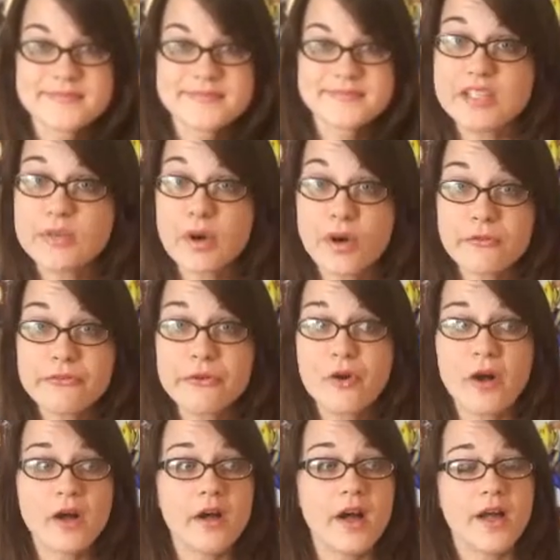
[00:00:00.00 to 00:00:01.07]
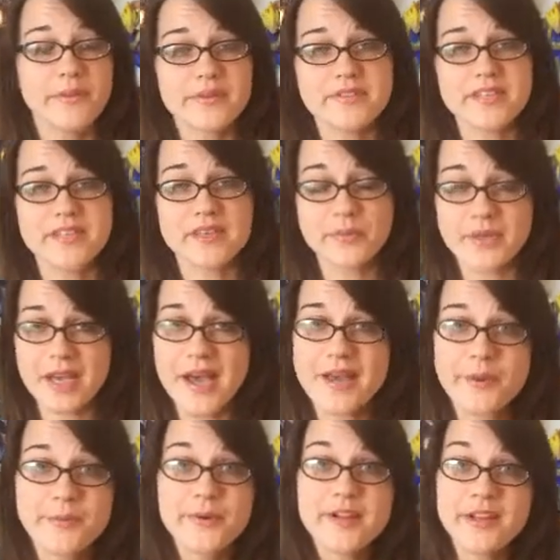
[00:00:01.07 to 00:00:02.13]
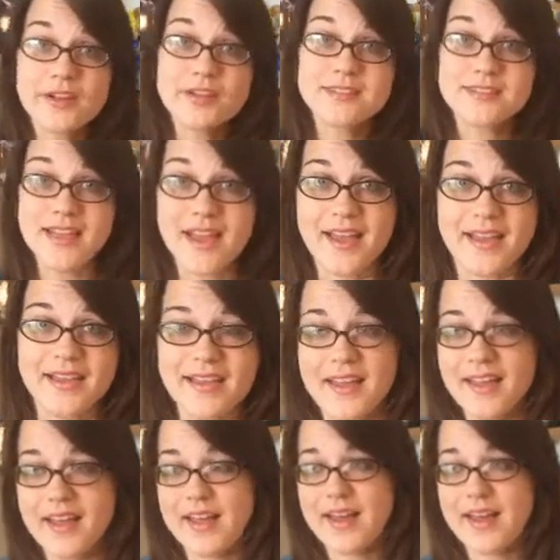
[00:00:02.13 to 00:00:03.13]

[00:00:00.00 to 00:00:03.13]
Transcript: So overall, I would say that we had a pretty good day.